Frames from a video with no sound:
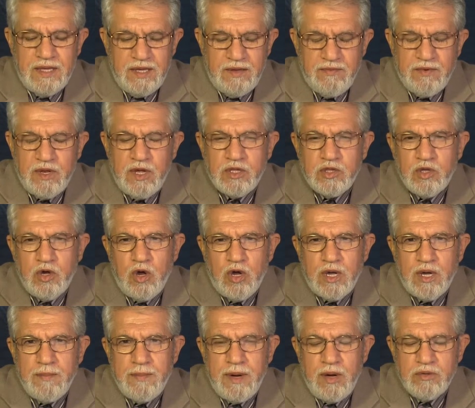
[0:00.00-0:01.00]
when I
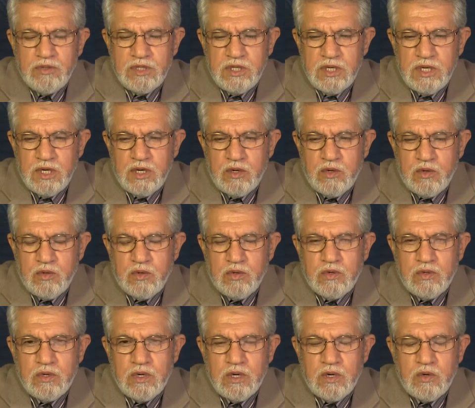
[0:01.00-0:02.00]
talk about the
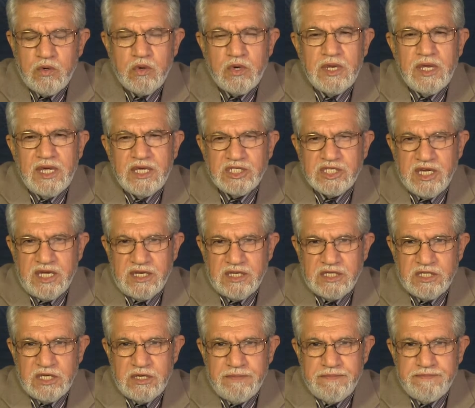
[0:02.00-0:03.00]

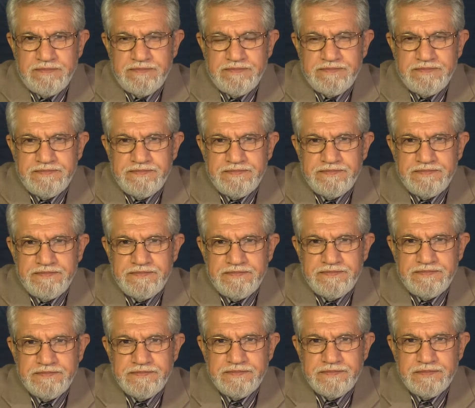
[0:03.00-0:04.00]
creations,
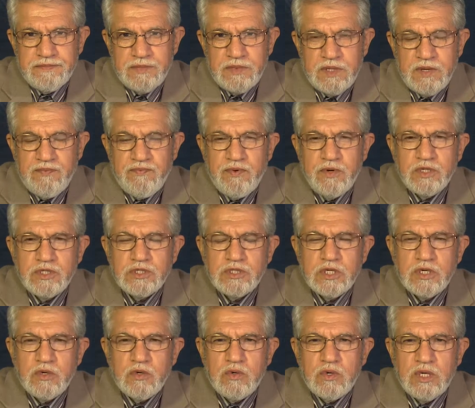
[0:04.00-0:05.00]
the
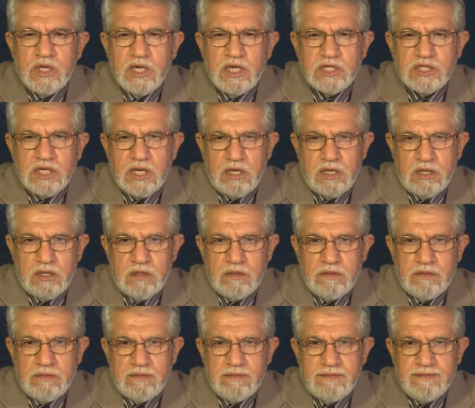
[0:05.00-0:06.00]
first creation,
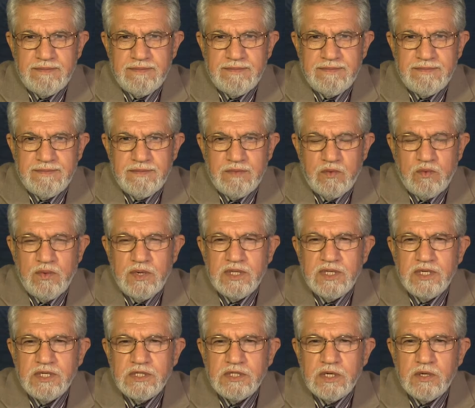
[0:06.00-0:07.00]

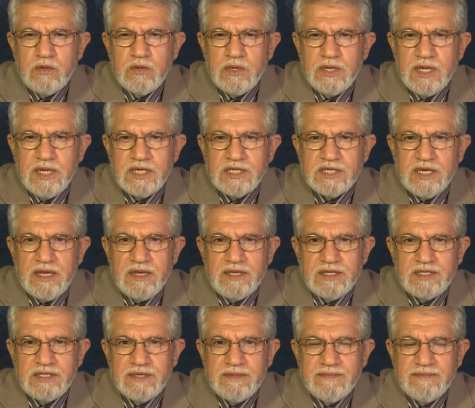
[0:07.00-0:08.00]
what is the
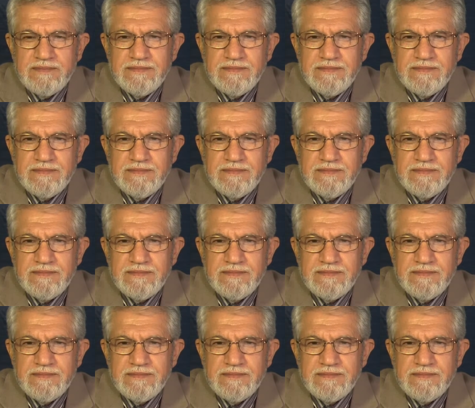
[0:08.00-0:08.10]
creations?